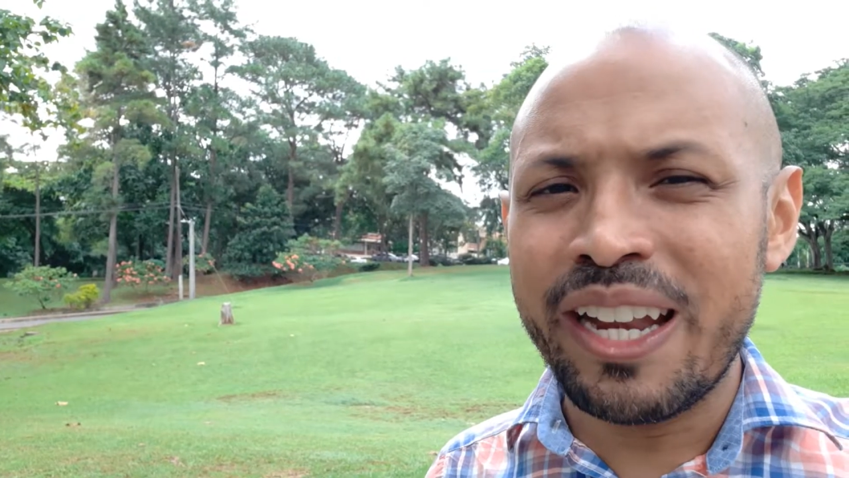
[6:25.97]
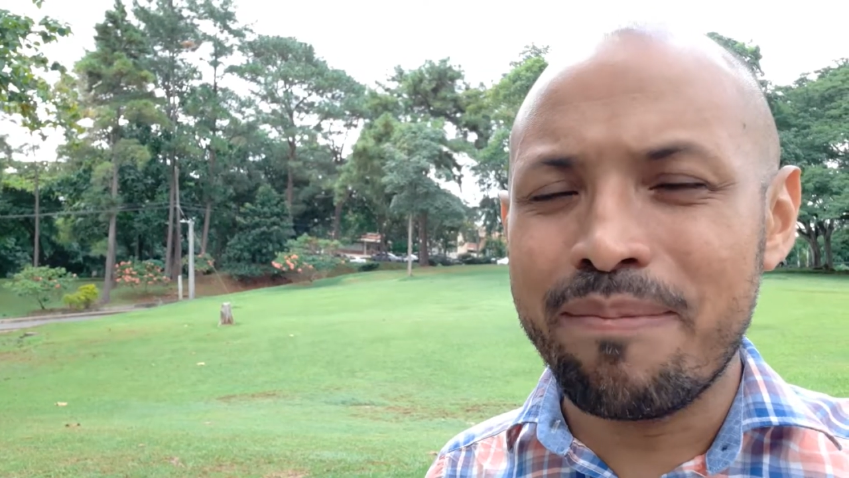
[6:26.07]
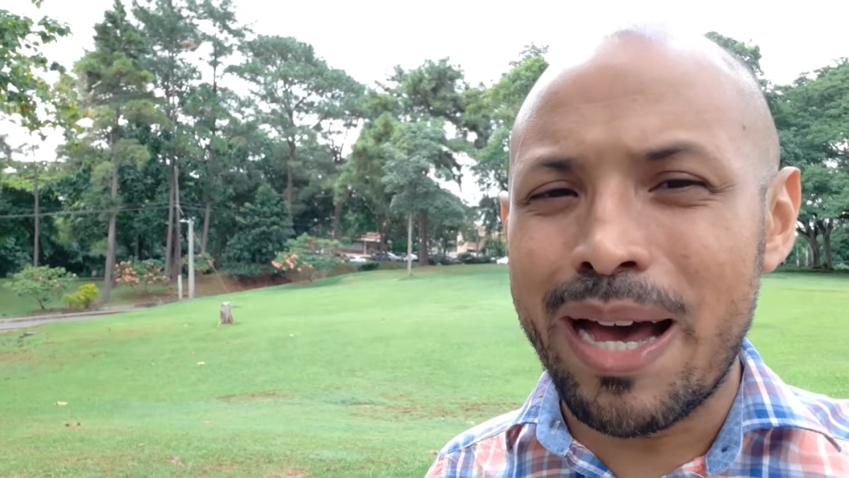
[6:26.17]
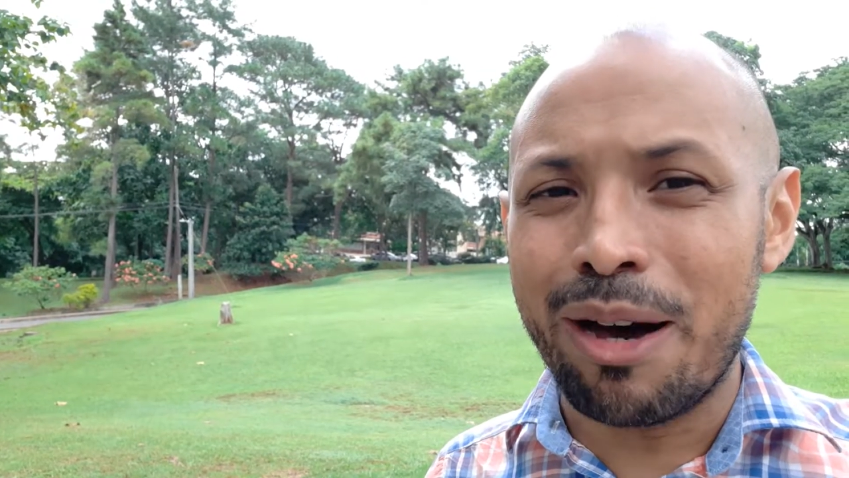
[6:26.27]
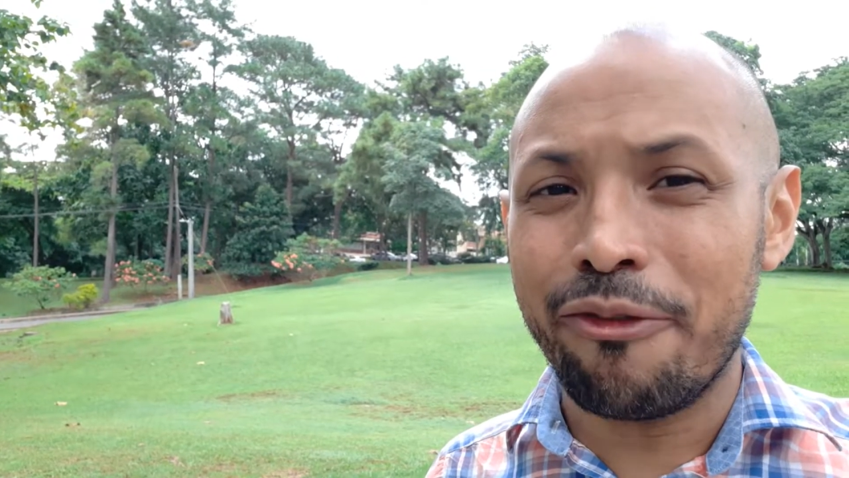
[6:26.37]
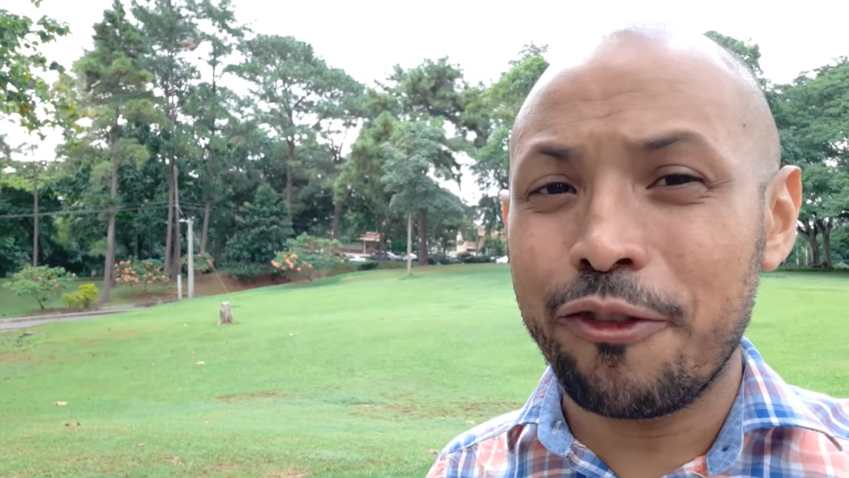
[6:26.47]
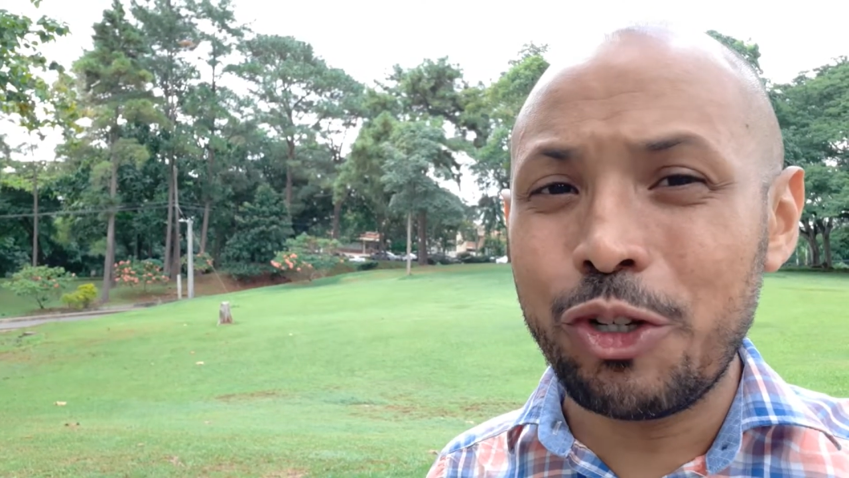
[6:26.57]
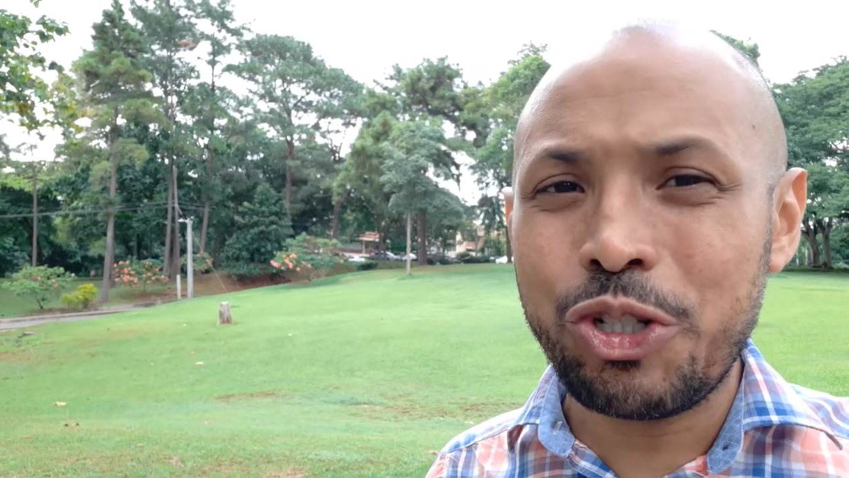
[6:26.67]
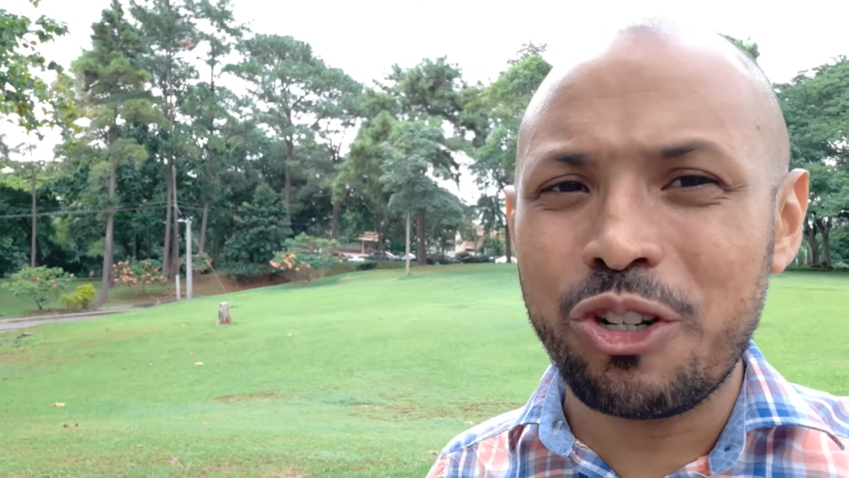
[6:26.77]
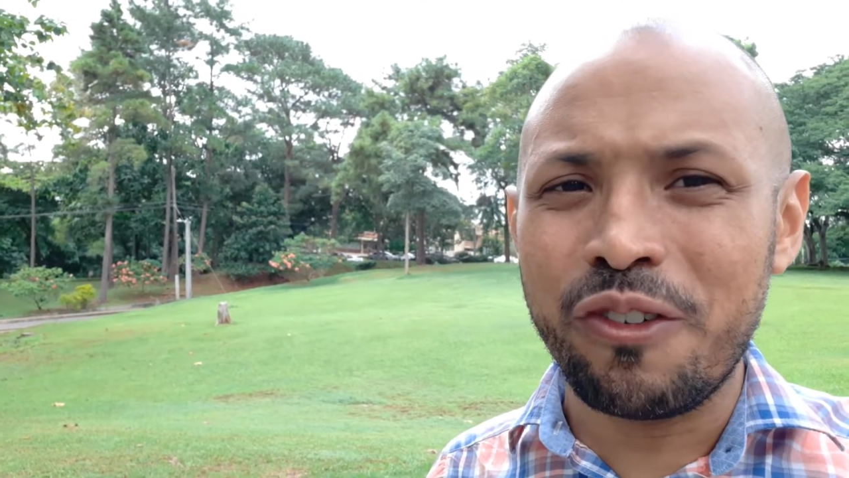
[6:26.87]
about
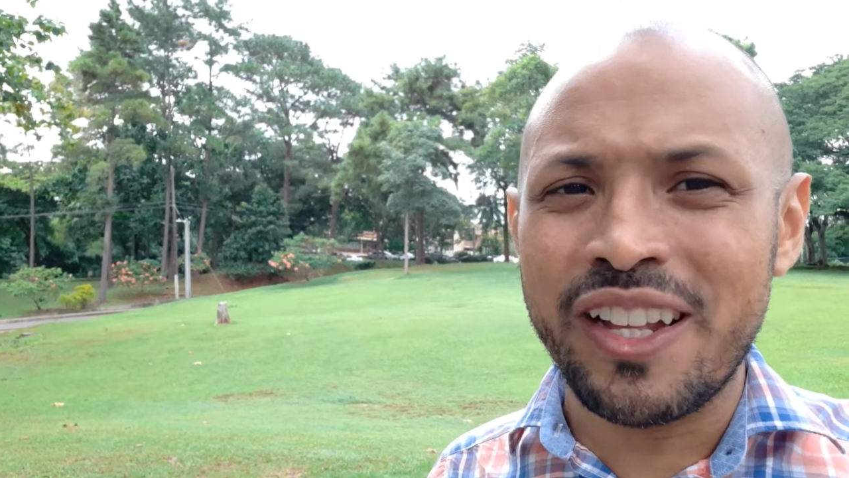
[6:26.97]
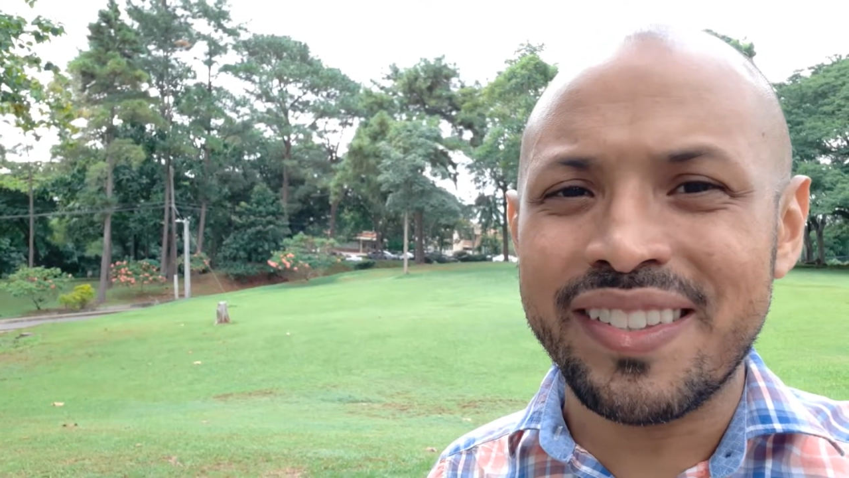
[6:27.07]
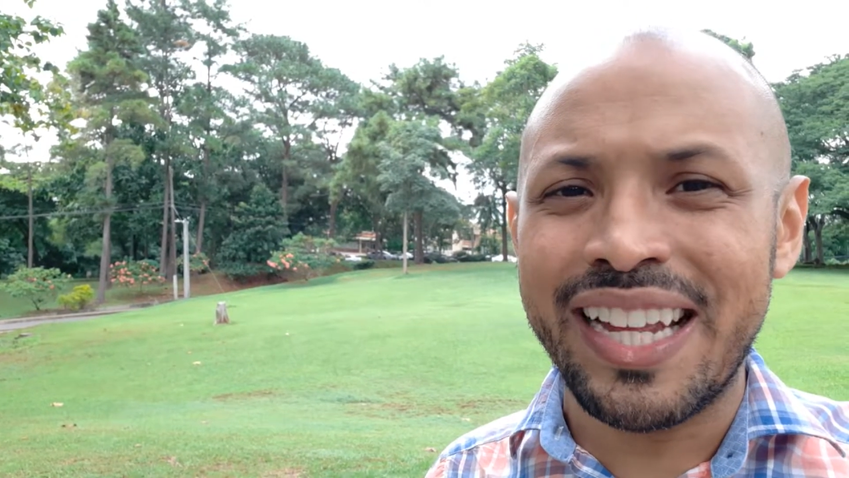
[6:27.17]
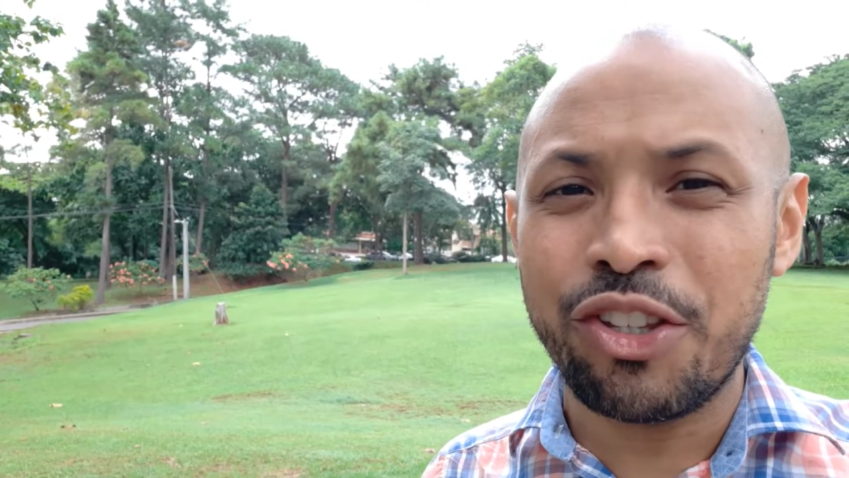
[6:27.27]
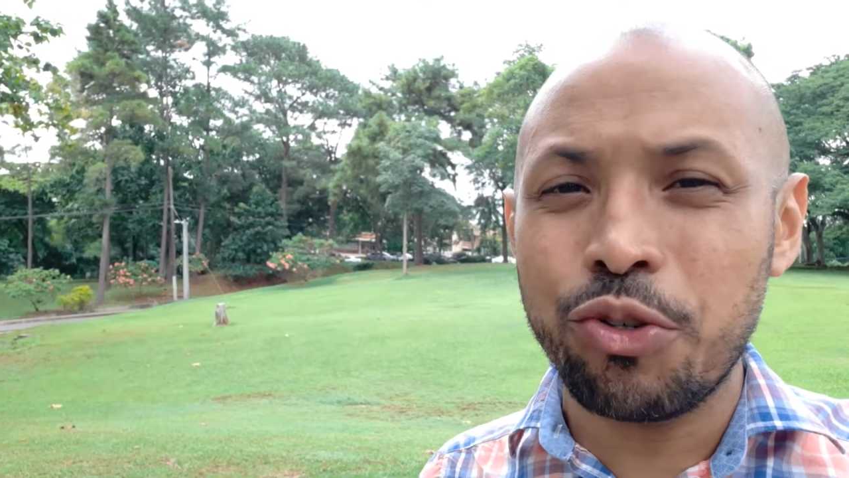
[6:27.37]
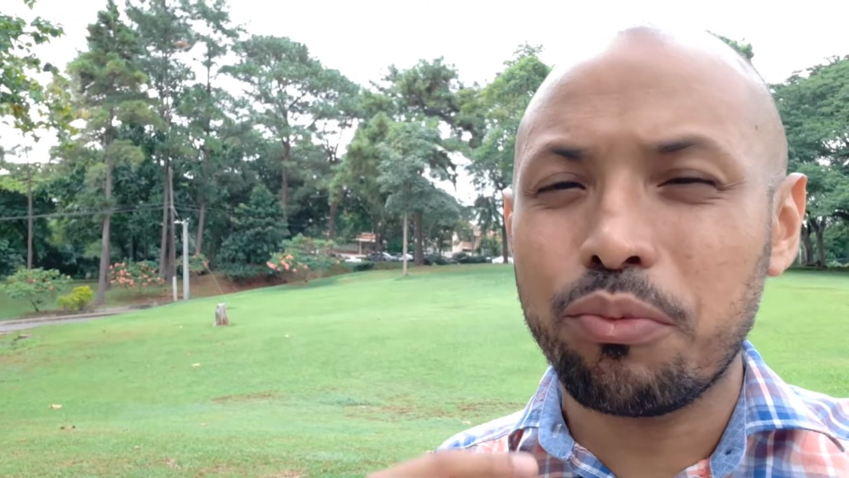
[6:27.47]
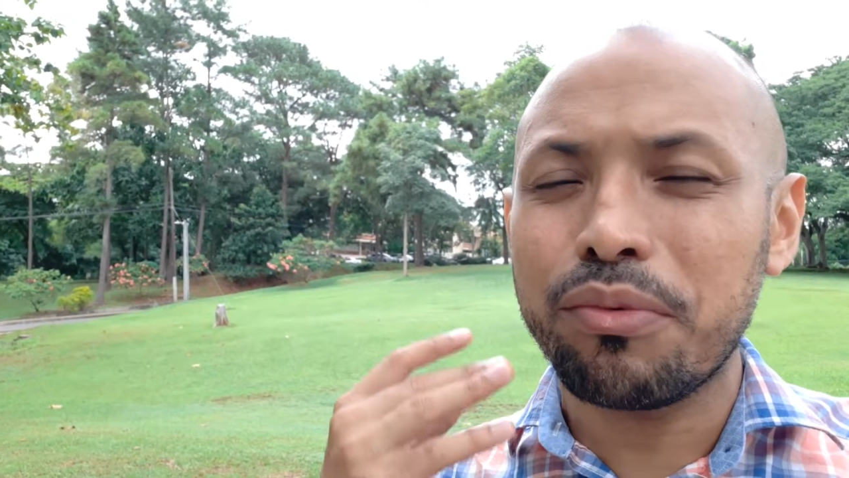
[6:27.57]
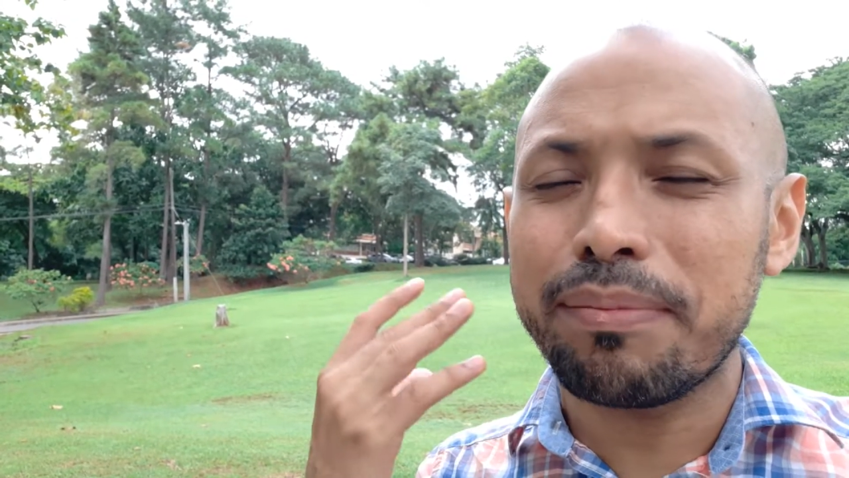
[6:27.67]
future events that you